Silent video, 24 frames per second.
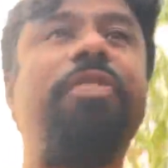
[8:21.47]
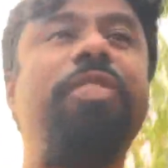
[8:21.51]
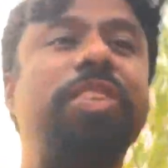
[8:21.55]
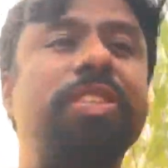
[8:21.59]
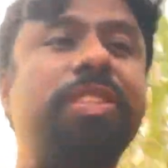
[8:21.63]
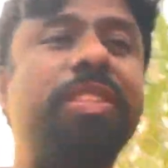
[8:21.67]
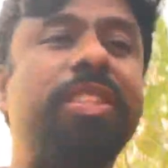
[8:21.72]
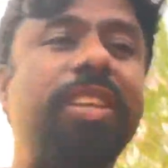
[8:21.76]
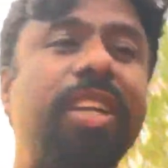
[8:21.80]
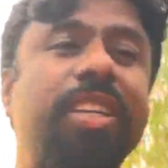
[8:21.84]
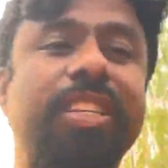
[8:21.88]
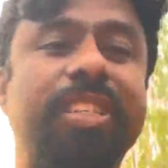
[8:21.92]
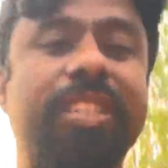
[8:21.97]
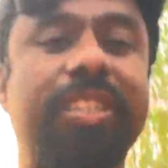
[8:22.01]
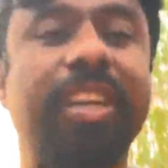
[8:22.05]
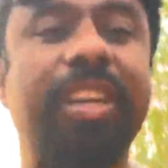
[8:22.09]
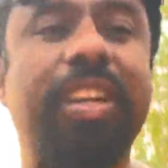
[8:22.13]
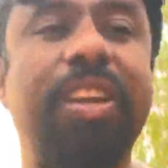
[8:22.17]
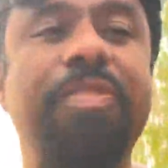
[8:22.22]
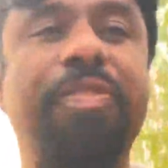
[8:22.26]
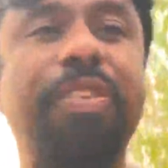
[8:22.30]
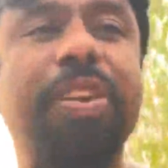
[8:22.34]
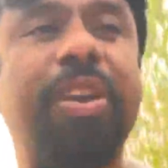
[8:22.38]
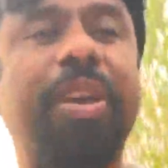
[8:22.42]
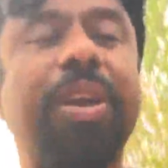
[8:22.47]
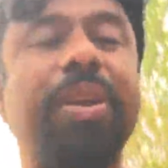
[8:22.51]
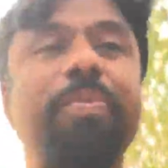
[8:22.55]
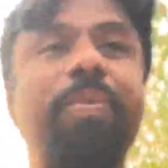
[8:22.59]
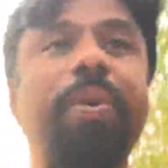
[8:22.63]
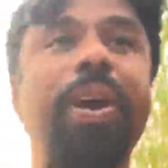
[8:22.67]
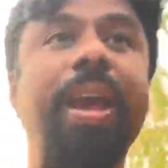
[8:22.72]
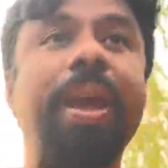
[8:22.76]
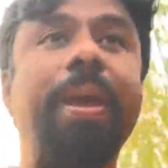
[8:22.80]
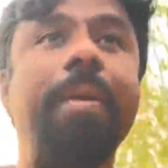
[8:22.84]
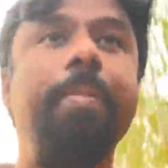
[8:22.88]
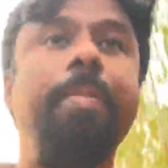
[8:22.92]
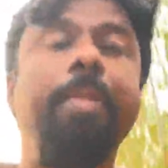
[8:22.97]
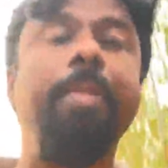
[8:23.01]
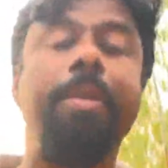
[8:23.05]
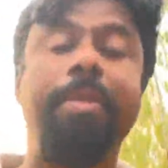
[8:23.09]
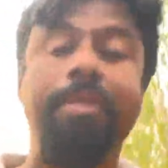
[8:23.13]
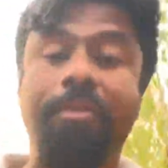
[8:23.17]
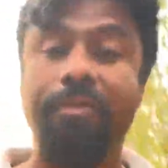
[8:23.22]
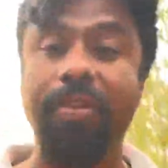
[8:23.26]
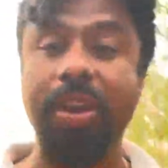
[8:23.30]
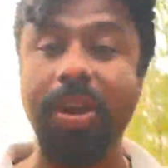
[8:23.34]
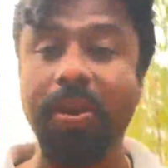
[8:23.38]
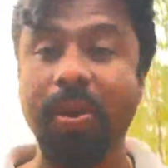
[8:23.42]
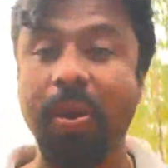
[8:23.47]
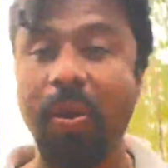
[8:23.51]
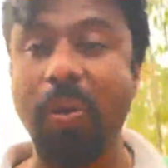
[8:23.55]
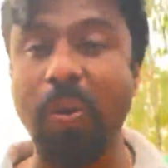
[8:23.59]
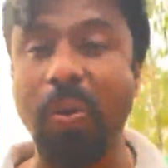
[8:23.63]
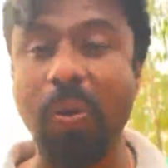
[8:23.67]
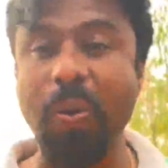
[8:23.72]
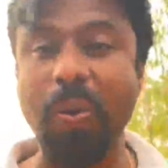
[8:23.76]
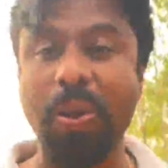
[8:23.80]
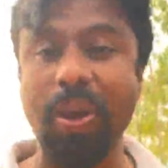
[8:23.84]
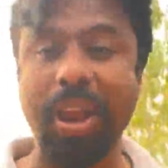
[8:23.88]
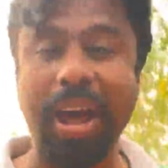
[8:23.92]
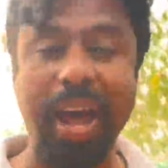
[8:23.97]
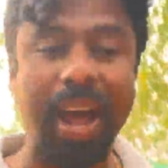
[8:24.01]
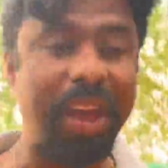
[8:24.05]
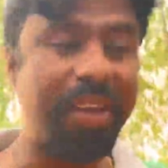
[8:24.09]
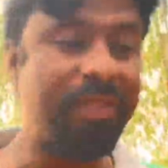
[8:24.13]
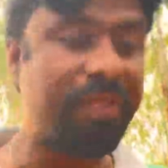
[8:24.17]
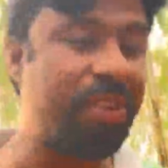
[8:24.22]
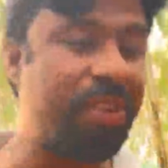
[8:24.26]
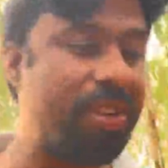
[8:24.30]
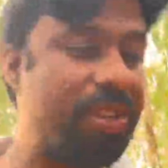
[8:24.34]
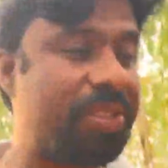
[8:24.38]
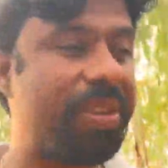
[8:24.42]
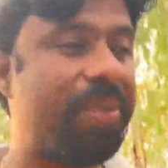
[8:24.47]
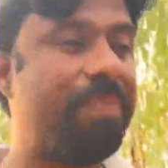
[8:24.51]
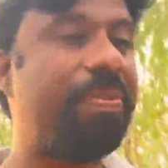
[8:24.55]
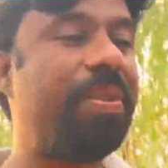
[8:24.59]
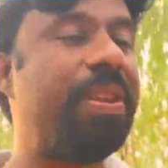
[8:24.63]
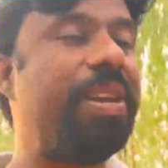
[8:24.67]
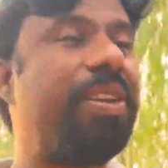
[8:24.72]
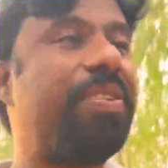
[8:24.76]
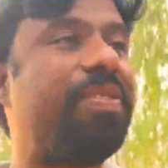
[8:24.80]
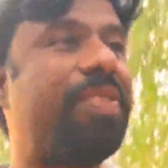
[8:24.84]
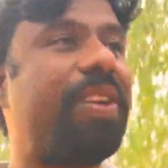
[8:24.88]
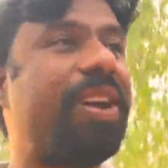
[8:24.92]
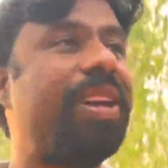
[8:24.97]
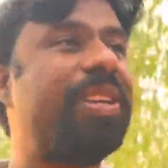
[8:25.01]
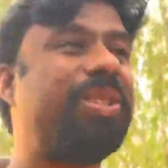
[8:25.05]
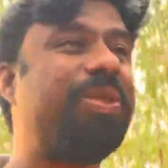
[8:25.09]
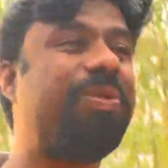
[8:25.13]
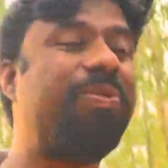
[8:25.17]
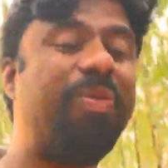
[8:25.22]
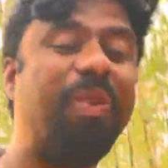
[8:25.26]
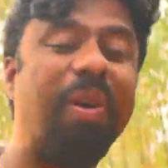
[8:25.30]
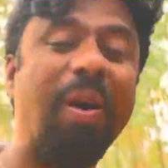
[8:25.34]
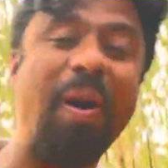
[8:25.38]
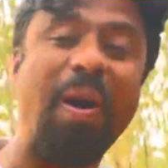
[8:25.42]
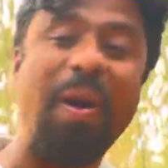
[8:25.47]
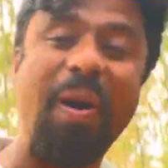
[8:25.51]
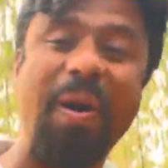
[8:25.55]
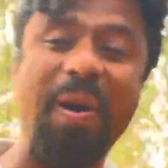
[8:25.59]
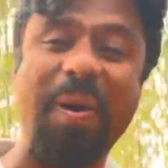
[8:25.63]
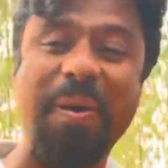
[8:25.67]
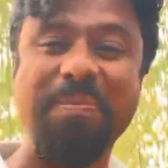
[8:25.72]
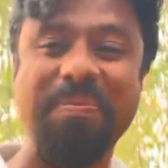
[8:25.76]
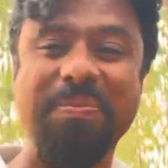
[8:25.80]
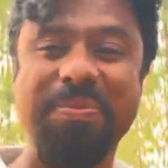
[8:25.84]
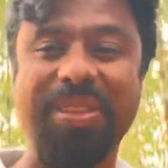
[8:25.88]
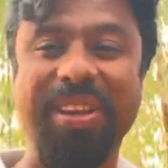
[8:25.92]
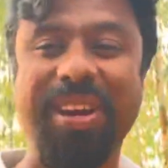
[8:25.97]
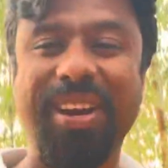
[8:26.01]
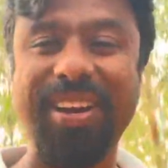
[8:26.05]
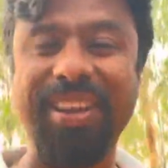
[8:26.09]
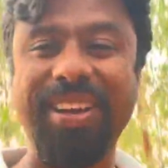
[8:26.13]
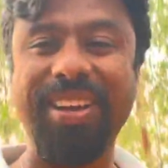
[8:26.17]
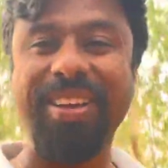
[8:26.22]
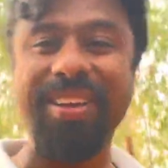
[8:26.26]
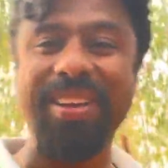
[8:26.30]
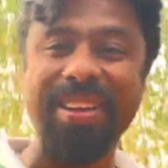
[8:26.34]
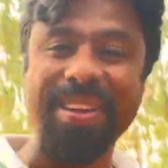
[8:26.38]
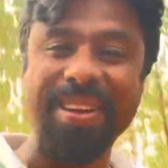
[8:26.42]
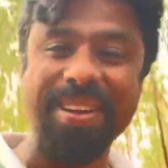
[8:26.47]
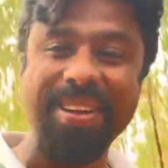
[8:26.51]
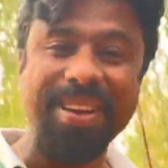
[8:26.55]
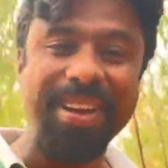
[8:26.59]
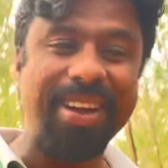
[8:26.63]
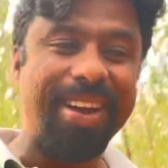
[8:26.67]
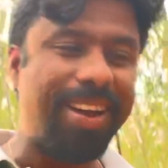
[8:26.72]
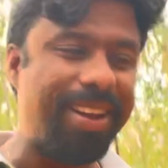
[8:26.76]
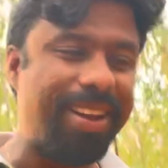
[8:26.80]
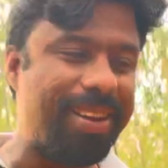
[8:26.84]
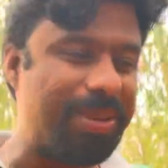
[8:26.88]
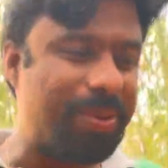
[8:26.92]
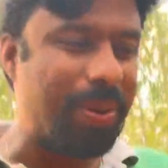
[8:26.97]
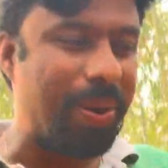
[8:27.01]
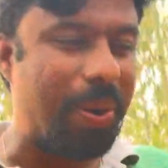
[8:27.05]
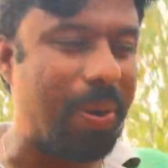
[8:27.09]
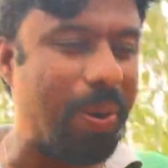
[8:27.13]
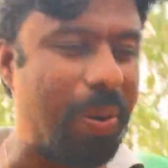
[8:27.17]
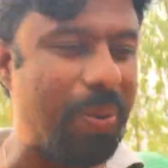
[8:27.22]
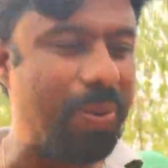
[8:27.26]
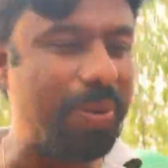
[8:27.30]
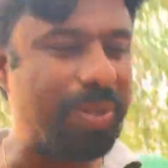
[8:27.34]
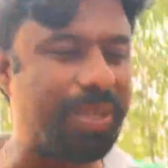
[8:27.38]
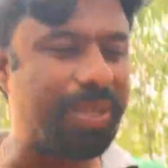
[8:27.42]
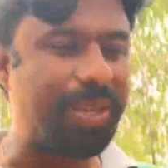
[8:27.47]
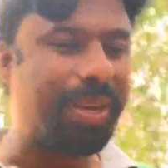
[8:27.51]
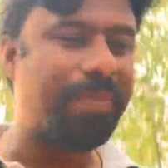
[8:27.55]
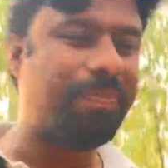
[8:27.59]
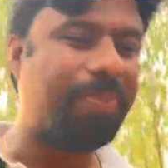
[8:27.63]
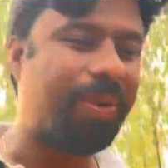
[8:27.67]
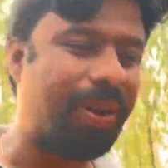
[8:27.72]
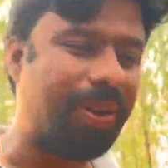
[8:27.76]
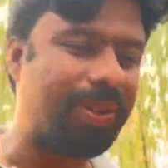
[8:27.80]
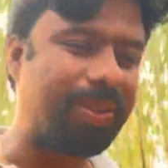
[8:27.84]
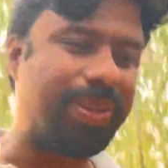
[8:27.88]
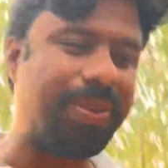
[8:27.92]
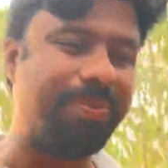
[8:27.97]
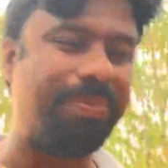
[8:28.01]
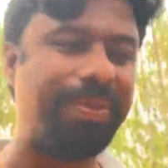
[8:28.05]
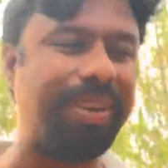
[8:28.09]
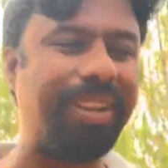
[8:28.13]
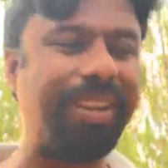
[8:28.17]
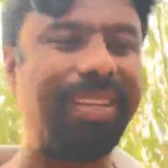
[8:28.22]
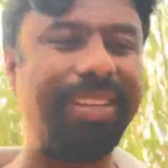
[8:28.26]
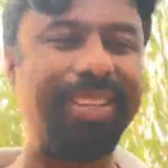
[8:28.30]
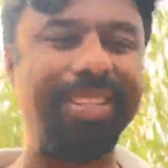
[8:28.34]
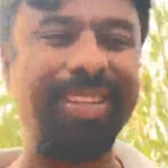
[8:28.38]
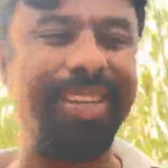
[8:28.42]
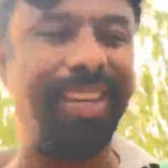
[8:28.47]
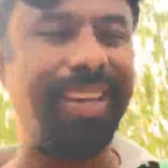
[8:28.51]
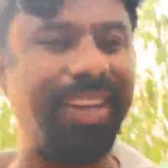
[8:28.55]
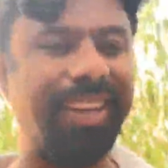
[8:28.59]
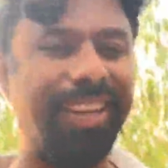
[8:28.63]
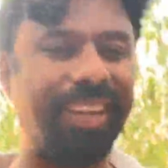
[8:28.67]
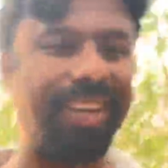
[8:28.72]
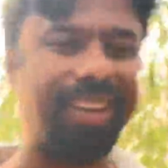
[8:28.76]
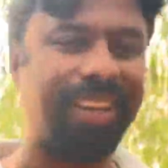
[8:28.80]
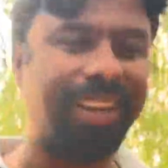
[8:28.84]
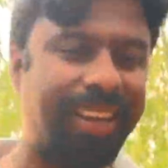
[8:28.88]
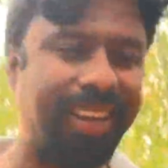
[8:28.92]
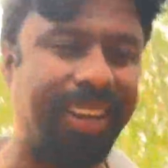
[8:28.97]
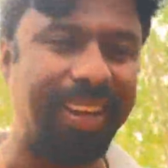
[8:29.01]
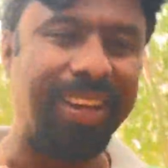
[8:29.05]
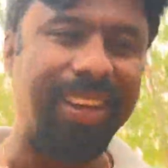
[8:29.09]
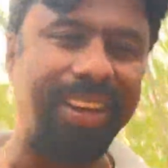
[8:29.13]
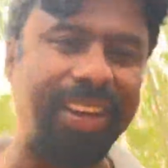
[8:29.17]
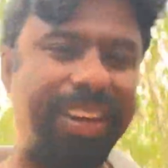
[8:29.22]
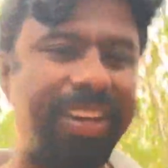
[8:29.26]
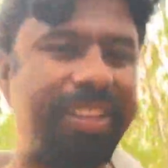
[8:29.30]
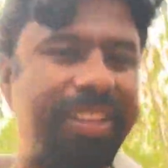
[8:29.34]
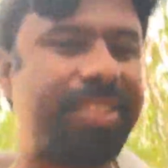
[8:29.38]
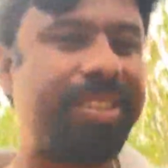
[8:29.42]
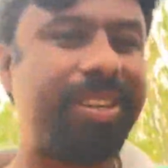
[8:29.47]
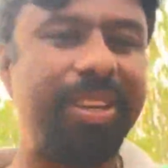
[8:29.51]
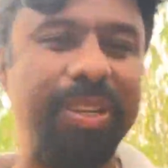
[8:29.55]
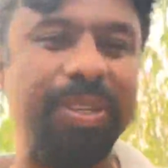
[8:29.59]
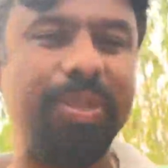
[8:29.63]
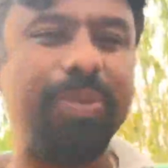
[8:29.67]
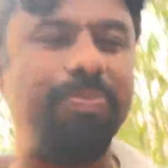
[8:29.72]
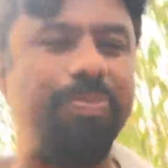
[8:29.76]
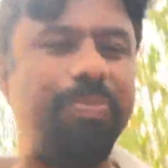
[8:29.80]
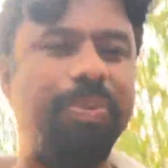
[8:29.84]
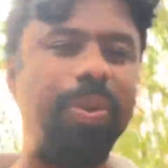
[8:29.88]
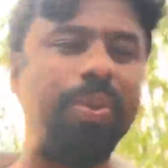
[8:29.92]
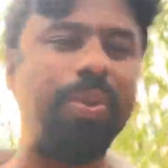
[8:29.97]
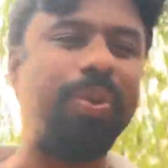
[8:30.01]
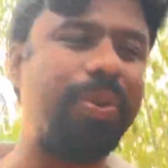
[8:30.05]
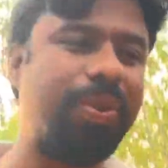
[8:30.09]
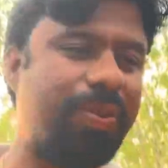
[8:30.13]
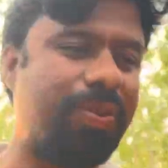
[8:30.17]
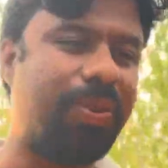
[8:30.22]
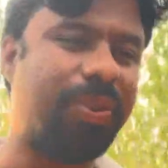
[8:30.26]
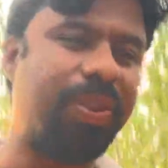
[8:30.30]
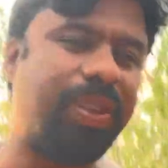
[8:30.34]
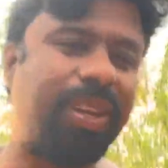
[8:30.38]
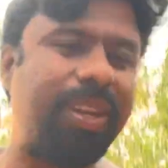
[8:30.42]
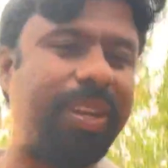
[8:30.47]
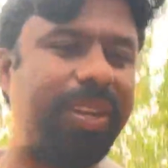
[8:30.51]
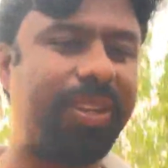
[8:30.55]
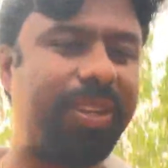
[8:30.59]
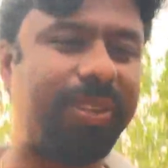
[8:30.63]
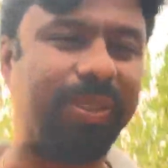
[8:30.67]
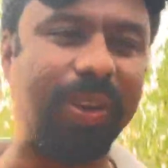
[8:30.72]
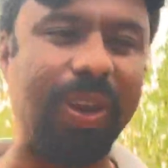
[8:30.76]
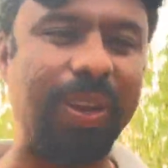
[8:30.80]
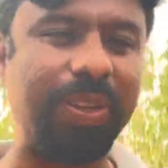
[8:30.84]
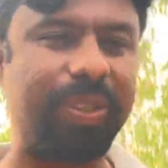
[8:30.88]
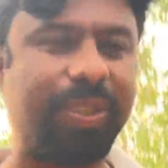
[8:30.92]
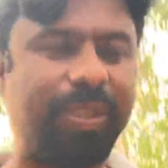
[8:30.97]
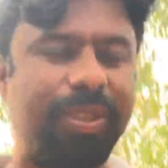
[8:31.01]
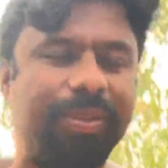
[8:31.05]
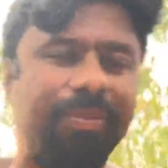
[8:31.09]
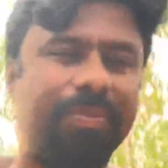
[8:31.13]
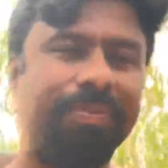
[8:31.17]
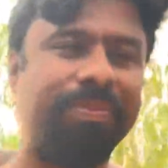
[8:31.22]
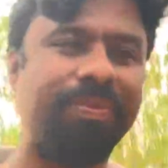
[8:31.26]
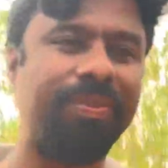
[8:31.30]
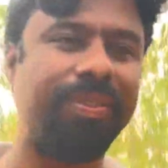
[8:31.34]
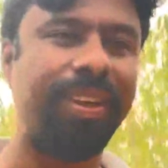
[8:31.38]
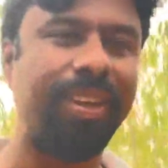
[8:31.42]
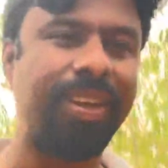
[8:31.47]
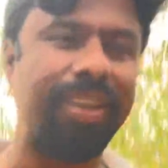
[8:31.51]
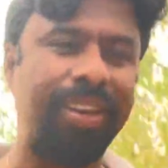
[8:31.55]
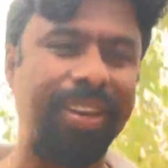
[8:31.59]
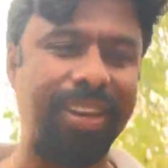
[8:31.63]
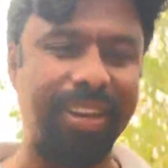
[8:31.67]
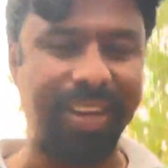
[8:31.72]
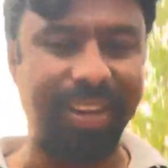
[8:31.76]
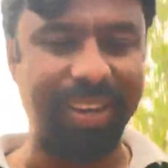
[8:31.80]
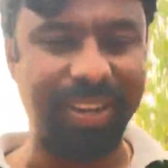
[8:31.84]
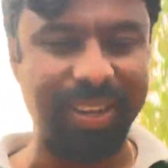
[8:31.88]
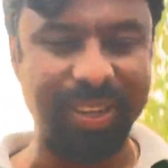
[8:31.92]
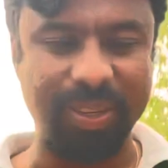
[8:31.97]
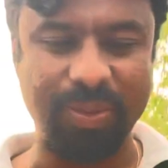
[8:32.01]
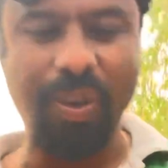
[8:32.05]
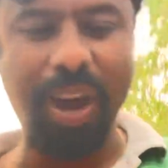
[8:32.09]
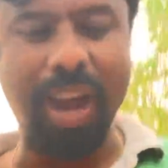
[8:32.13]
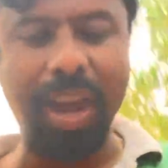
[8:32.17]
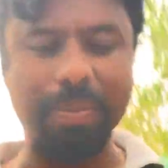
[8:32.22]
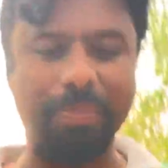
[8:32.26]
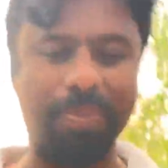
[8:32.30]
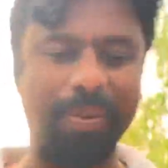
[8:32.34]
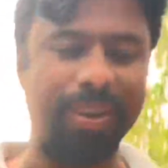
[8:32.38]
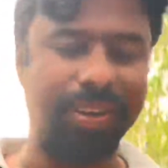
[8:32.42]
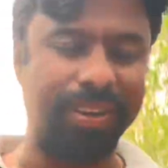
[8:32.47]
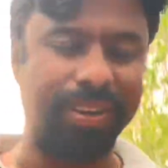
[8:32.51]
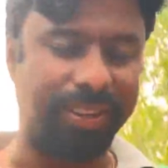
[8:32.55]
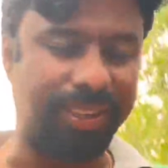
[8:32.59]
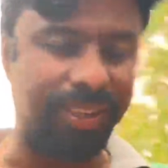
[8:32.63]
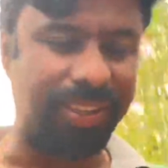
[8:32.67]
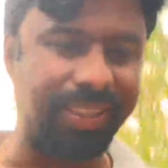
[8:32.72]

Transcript: in such a significant way where your whole life is simply transformed into a wholesome possibility. It is beautiful, it is awesome, it is vibrant.